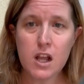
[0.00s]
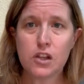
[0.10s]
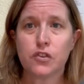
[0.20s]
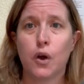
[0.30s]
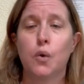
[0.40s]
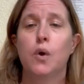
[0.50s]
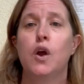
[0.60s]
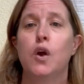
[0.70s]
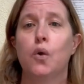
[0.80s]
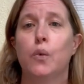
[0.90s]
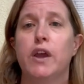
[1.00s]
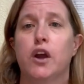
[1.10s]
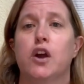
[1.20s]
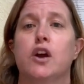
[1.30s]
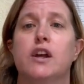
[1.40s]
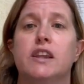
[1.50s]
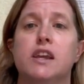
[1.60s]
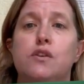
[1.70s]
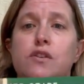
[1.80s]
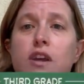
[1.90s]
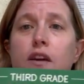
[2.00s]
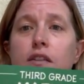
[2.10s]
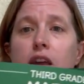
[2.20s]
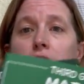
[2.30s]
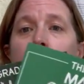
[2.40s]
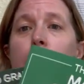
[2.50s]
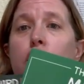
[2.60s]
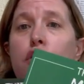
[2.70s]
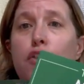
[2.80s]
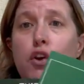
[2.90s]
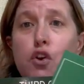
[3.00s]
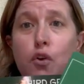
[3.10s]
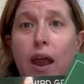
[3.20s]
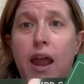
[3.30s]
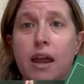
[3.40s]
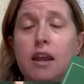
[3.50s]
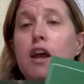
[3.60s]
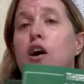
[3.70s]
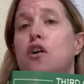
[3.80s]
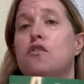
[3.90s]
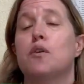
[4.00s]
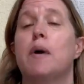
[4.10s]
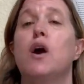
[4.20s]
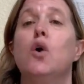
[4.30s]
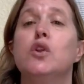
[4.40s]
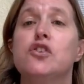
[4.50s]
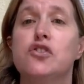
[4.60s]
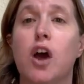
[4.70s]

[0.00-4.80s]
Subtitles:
So we are currently using the third grade for my oldest